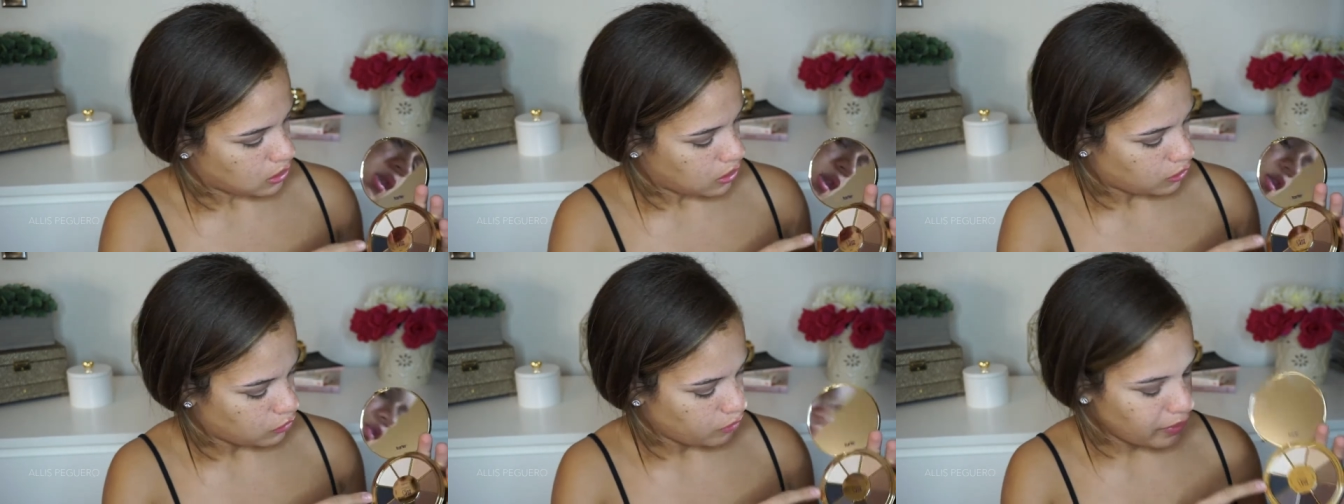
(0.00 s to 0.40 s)

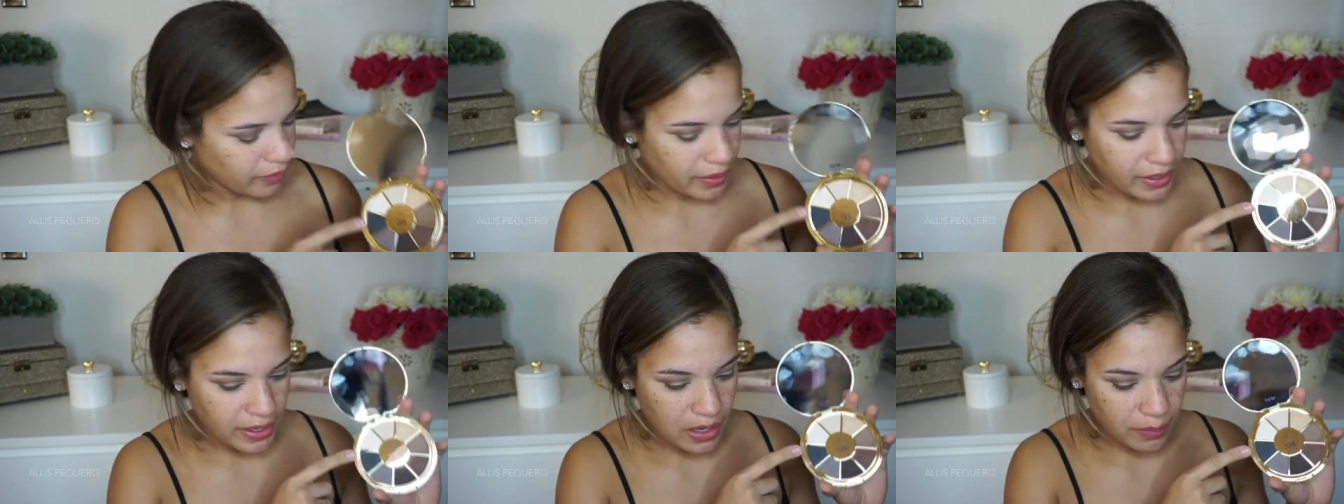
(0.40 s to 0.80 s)
this one
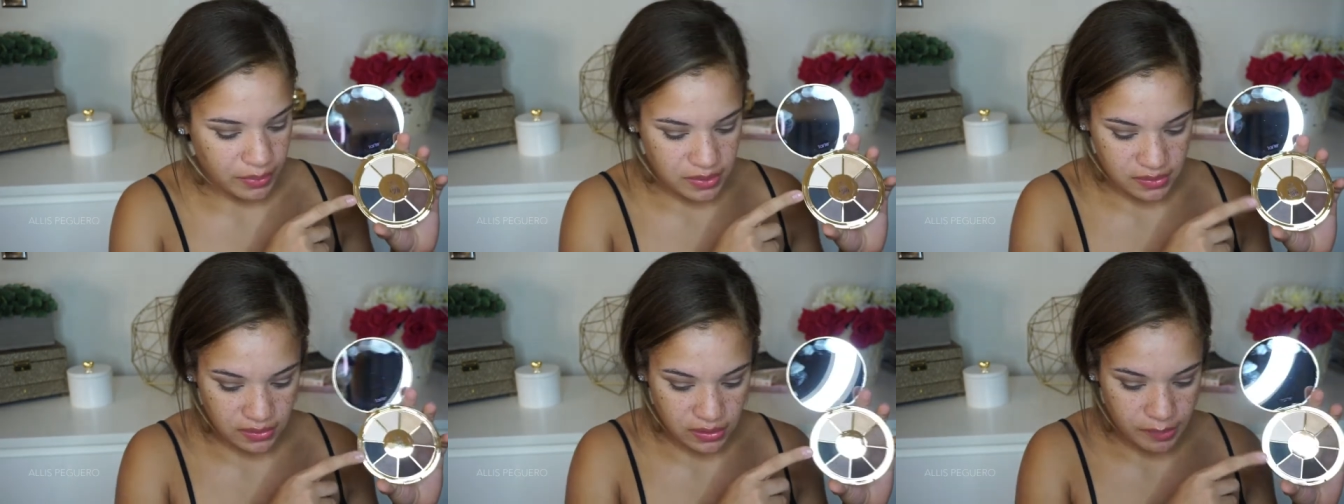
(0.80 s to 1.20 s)
right here,
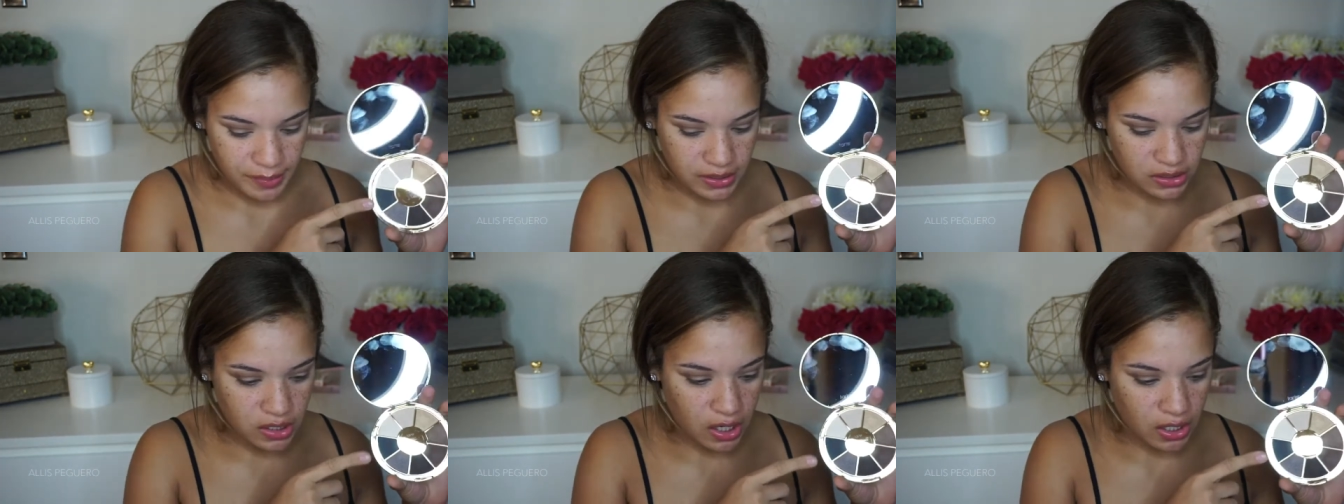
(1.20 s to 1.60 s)
which is a little
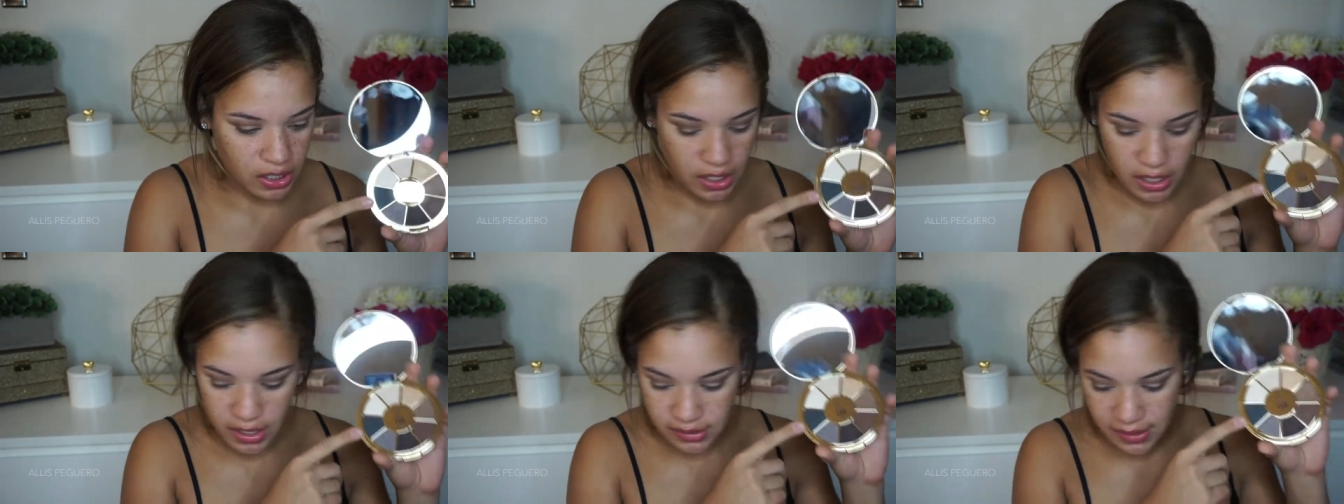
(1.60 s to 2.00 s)
bit
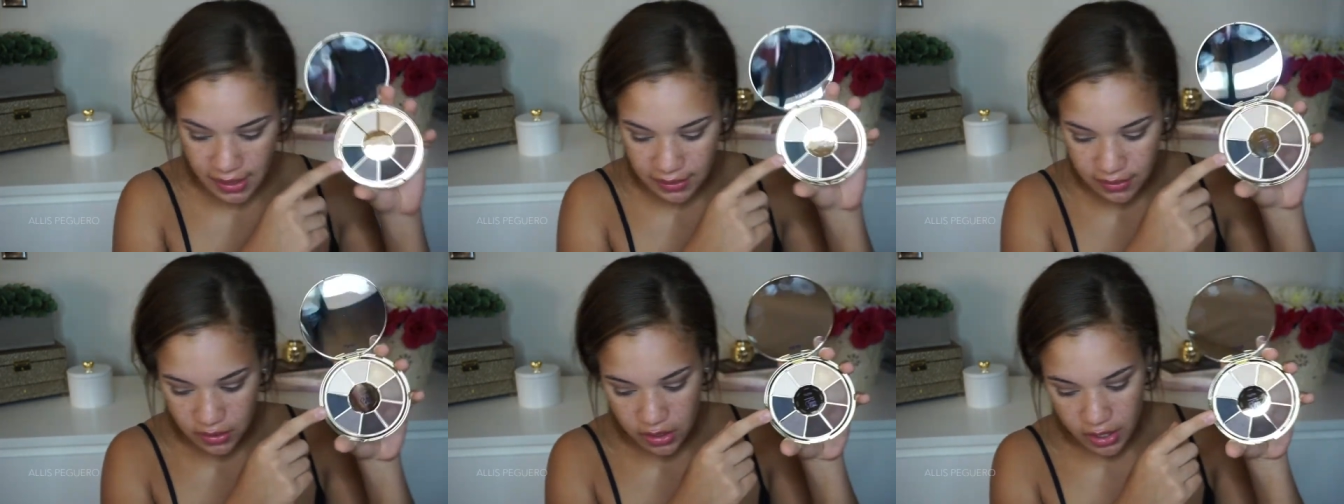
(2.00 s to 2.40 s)
darker. It's
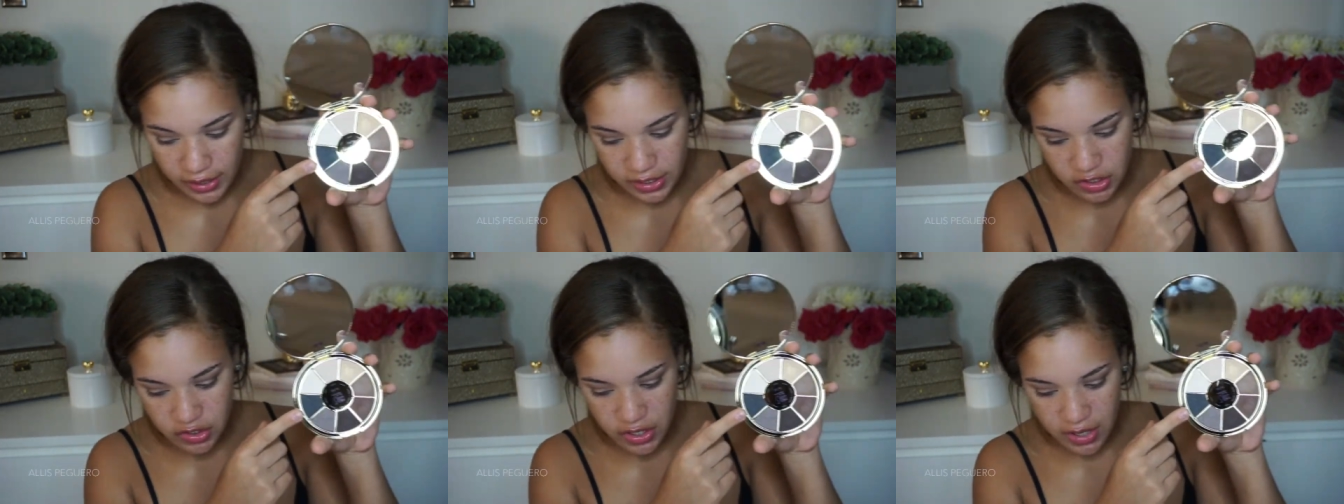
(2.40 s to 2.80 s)
kind of the
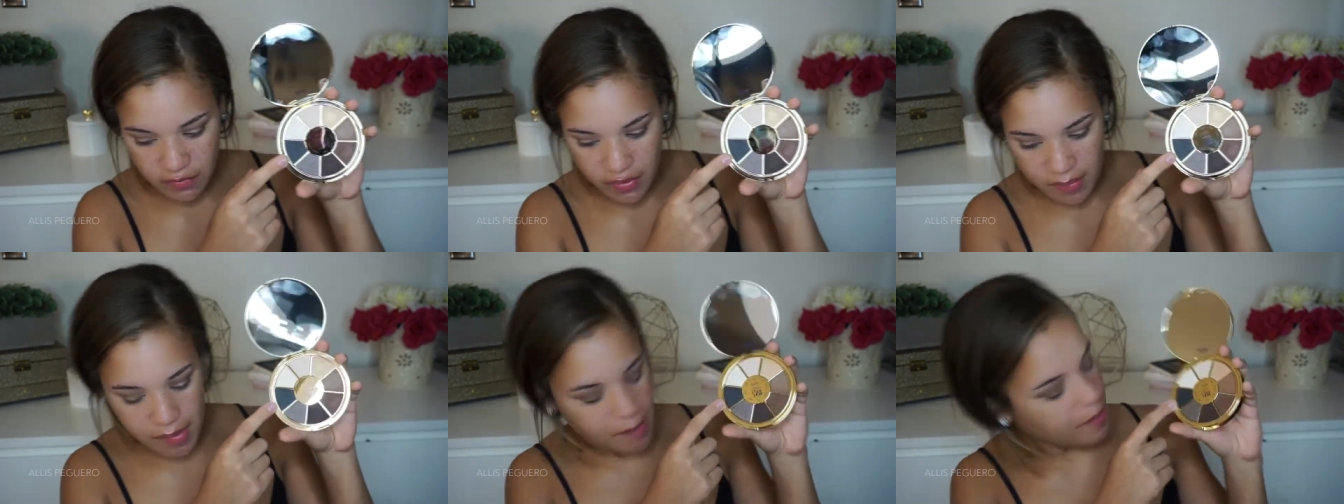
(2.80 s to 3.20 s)
darkest shade
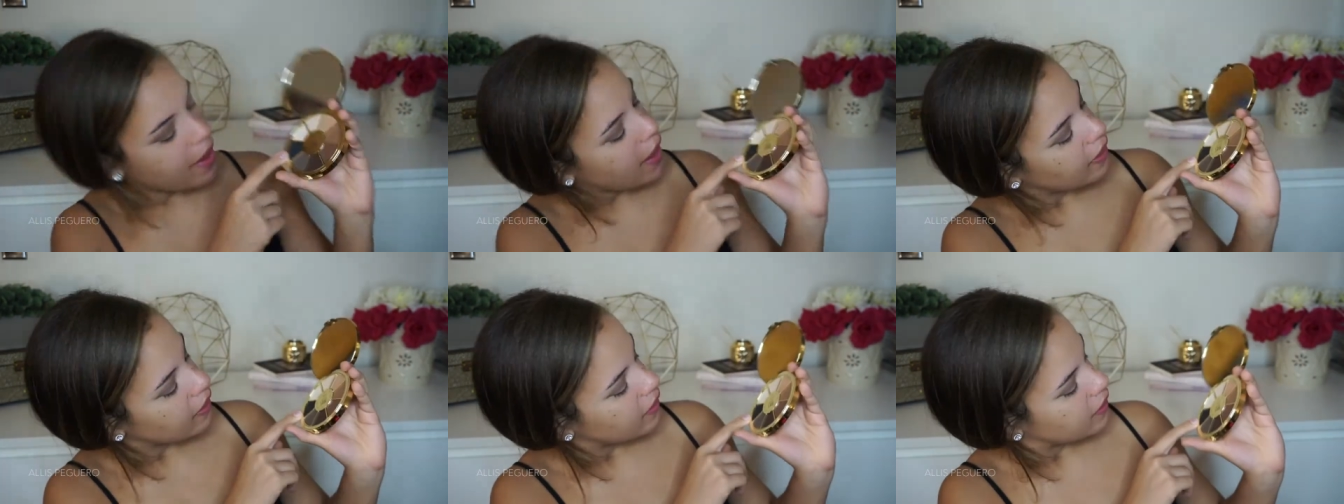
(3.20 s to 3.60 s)
from the
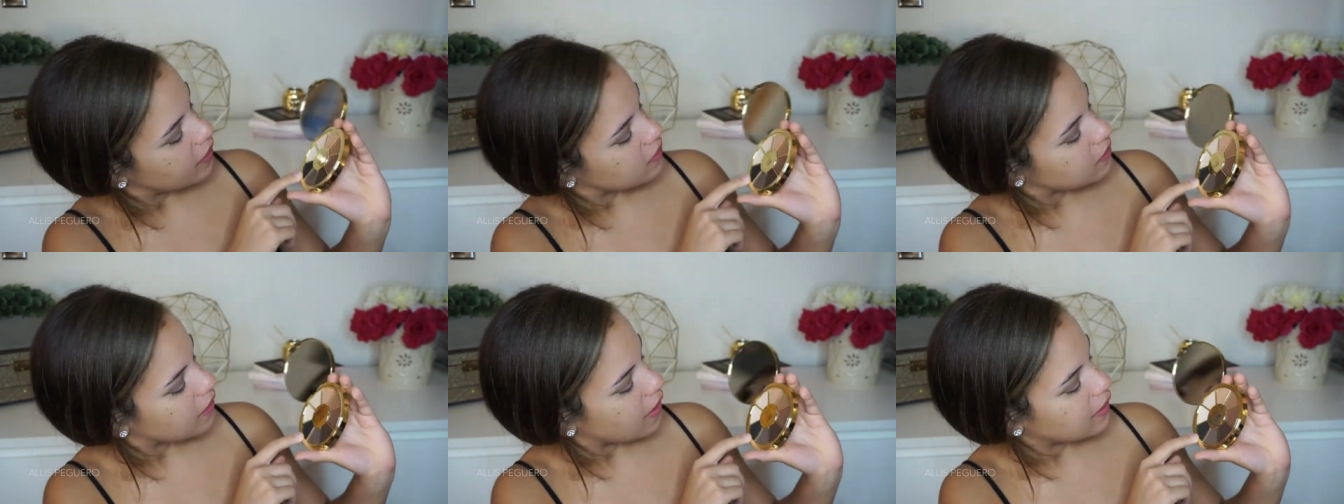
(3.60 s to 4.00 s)
palette.
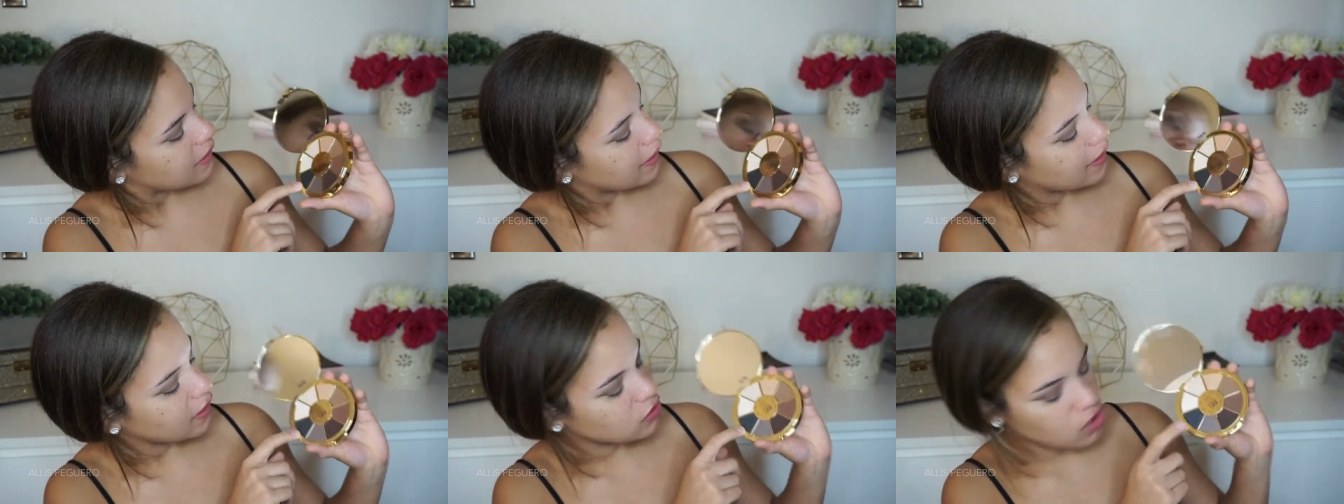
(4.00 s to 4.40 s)
It's kind of
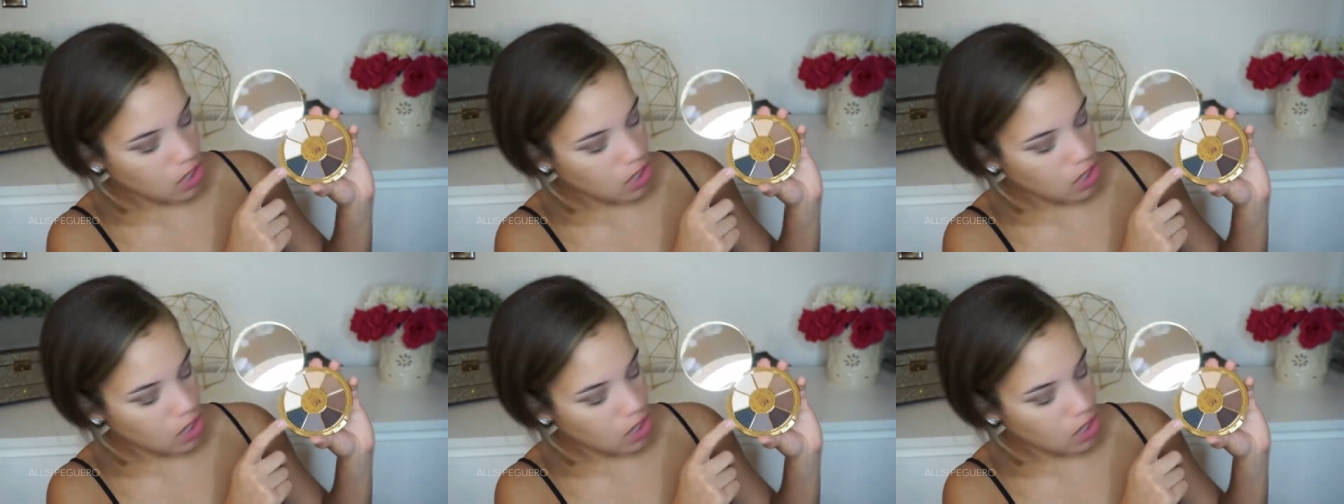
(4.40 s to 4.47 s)
like a